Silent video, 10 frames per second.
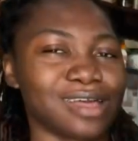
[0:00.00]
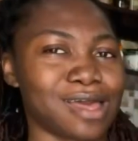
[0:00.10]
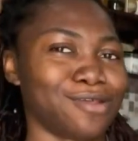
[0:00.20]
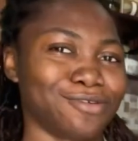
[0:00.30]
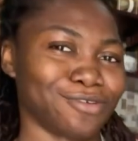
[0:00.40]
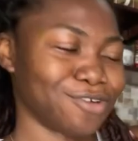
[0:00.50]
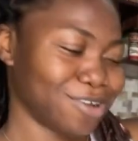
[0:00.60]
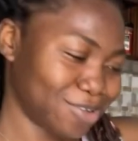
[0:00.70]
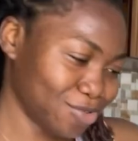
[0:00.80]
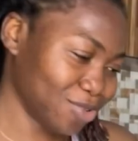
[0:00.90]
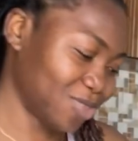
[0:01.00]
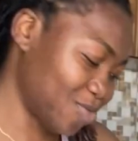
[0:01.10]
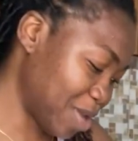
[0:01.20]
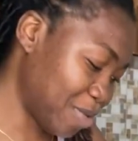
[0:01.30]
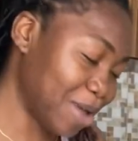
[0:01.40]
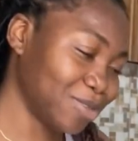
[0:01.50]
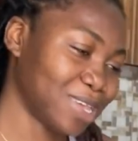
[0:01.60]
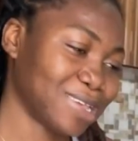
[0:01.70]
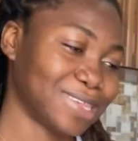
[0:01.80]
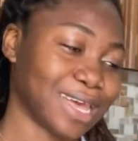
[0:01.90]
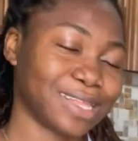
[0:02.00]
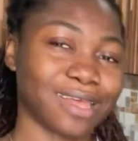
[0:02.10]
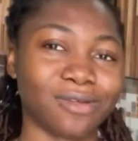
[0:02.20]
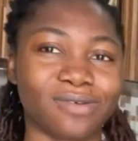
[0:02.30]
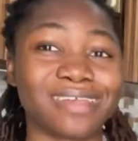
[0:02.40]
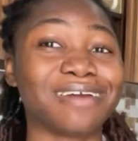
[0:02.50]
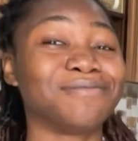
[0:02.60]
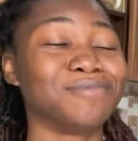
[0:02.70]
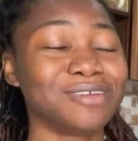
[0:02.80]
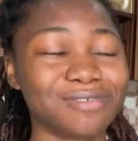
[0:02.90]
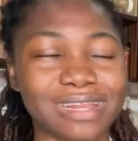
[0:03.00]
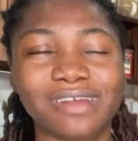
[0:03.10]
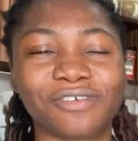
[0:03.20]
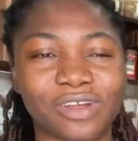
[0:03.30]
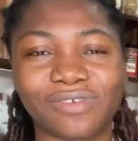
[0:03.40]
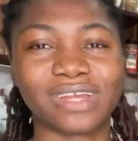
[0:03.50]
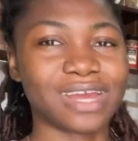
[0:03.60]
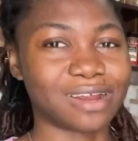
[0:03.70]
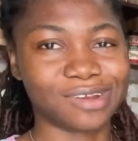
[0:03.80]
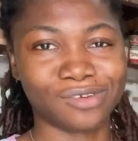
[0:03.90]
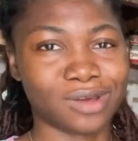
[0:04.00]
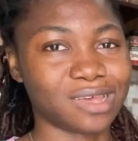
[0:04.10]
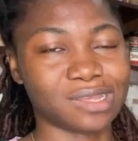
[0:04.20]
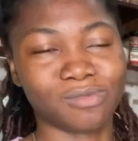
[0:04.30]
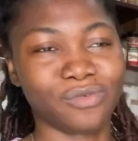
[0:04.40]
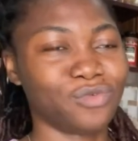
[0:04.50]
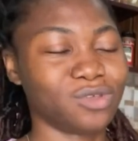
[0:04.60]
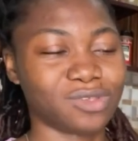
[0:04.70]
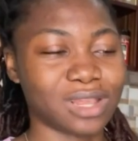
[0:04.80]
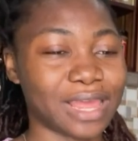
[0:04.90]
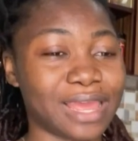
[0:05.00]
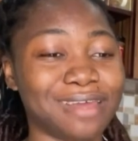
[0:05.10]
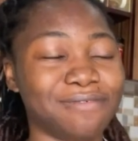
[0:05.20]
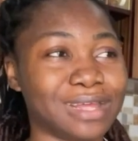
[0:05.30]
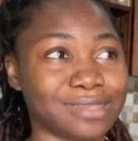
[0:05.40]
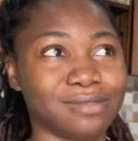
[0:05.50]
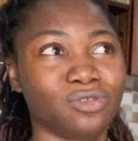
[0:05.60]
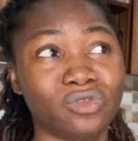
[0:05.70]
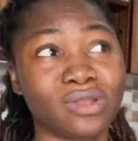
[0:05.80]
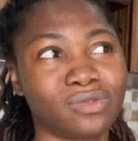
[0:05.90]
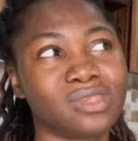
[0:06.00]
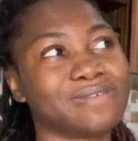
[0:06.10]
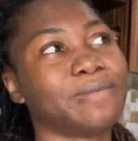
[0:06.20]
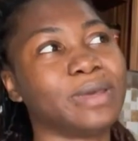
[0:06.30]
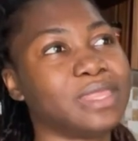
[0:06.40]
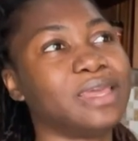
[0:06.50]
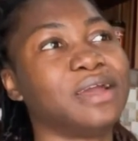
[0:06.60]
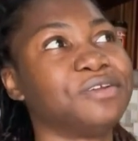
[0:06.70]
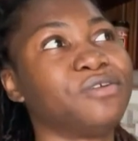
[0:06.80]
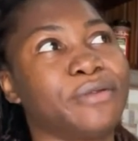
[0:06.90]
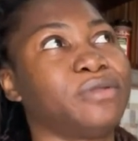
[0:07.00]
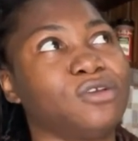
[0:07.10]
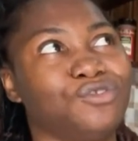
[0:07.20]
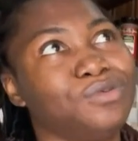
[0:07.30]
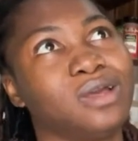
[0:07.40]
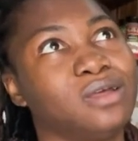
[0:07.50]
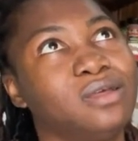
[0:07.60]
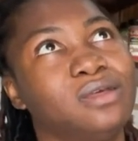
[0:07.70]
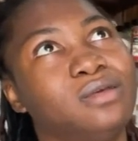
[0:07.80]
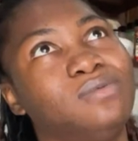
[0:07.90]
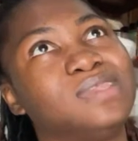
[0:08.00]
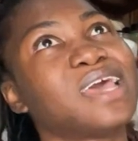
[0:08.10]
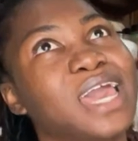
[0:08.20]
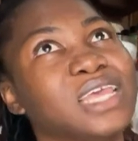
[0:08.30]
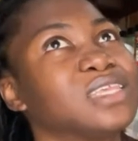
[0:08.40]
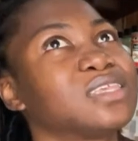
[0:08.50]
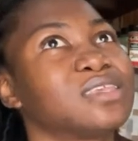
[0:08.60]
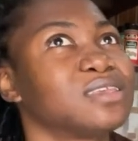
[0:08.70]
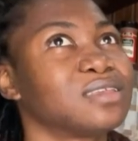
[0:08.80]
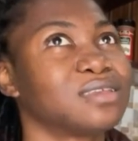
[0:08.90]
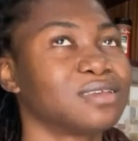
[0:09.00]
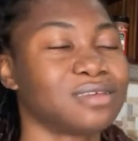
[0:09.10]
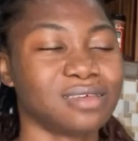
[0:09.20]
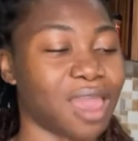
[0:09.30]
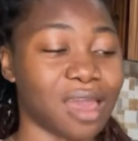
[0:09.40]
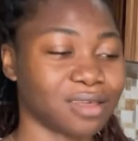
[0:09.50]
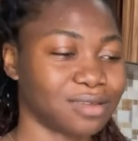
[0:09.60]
I don't know, God knows when, but I am so excited because I have been really craving garri, you guys. I'm not going to lie. I, as in today to this time, I think garri granite and sugar with ice. Yeah.